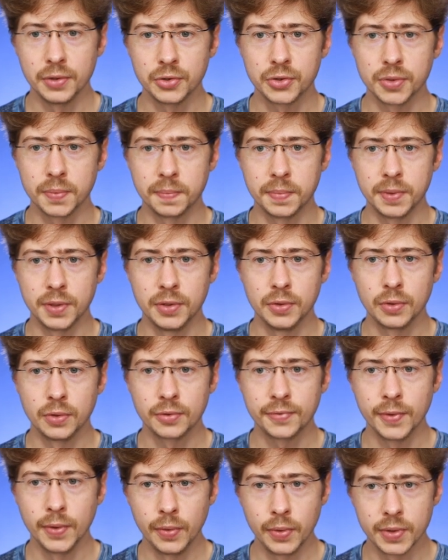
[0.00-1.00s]
should be your
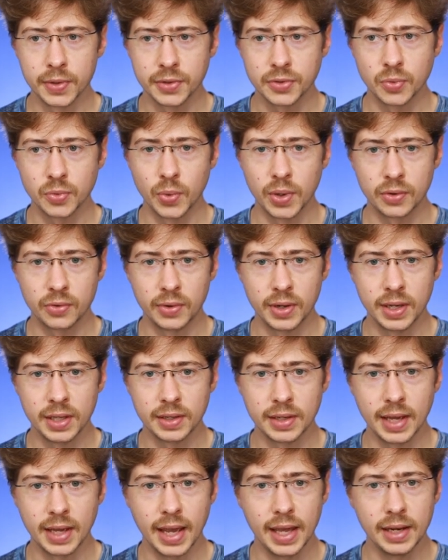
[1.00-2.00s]
focus when
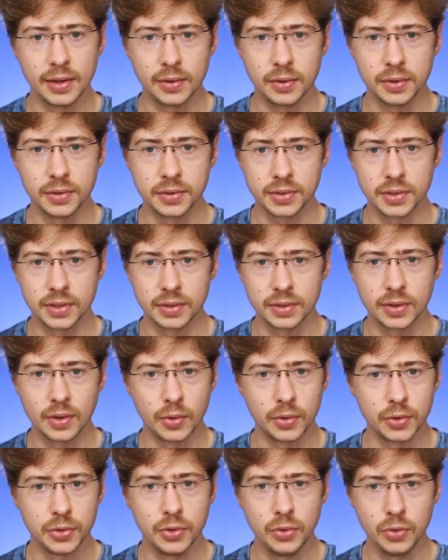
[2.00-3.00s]
creating any content
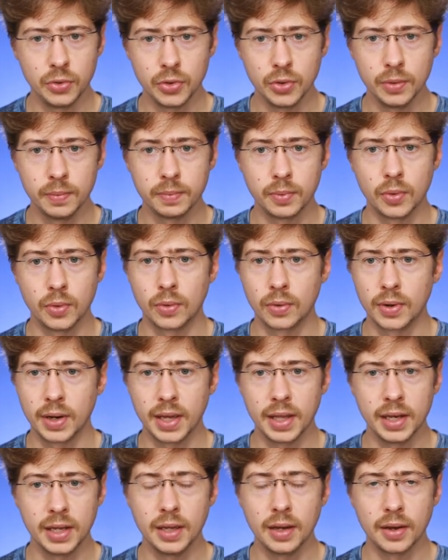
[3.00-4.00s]
on YouTube or
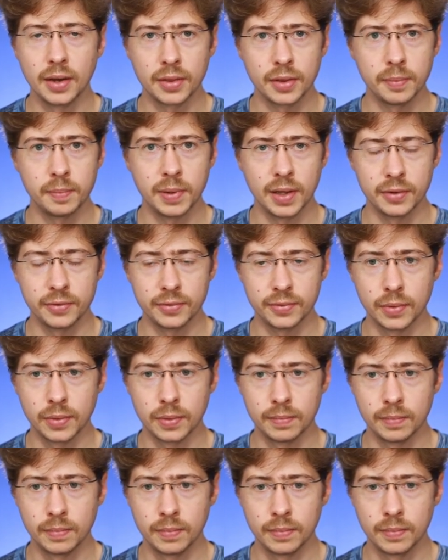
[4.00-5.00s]
any other
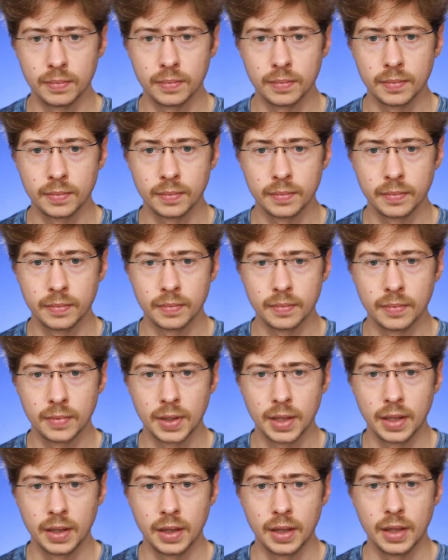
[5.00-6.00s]
platform.
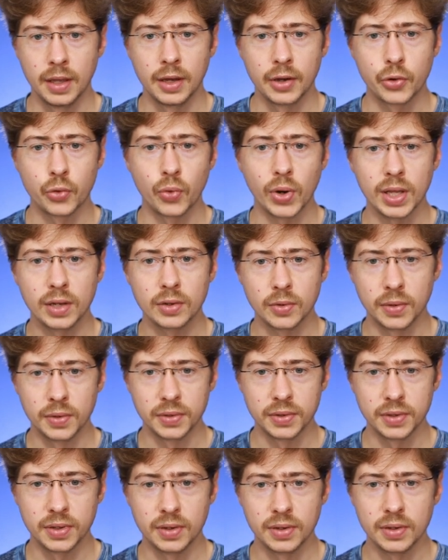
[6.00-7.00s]
Great
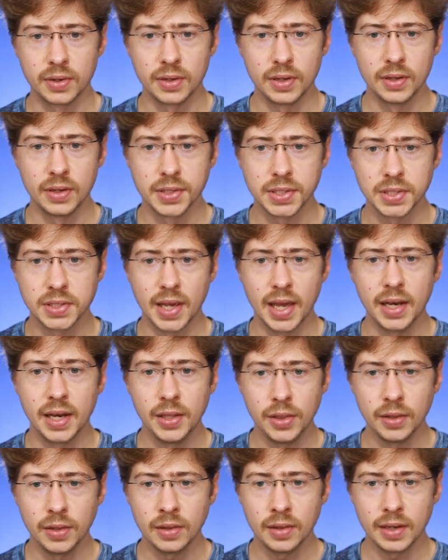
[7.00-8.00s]
content is
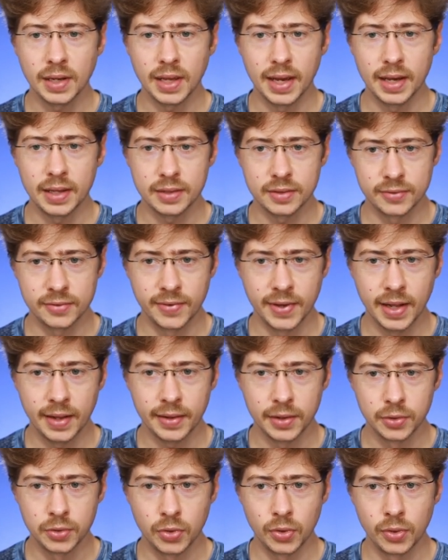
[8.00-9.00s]
anything that adds
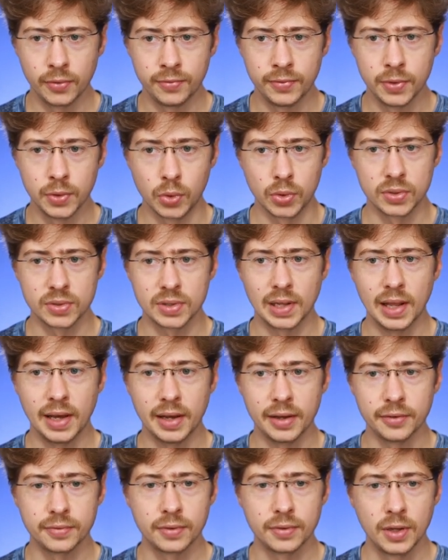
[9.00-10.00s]
value to the viewer's
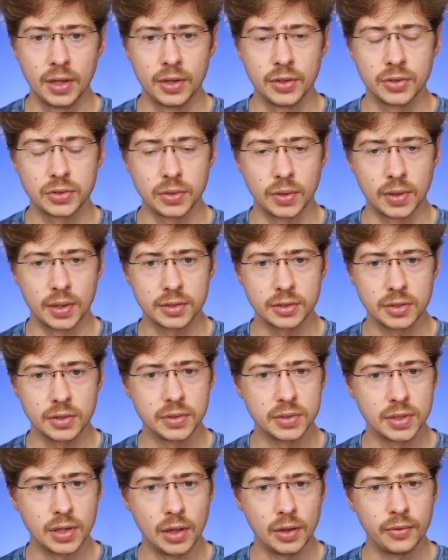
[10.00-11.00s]
life, so ask
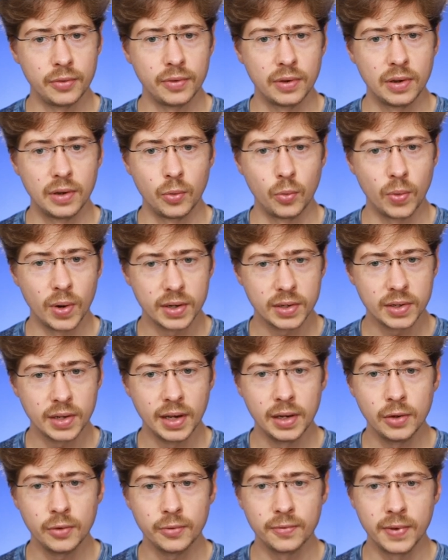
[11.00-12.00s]
yourself, what
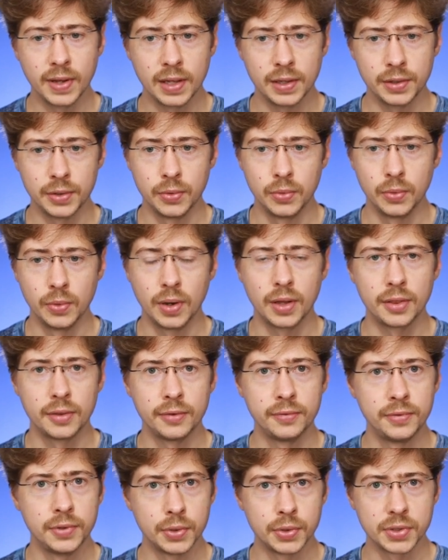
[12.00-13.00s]
kind of value are the
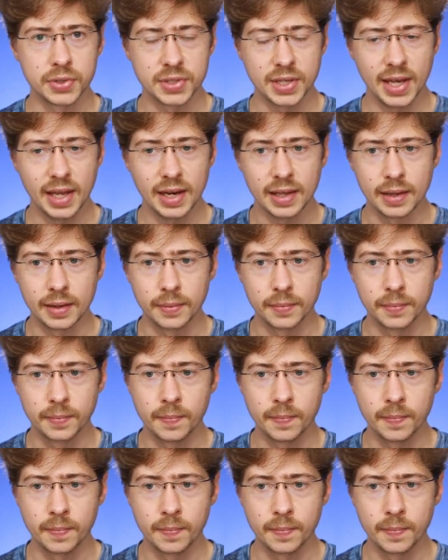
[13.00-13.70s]
viewers getting?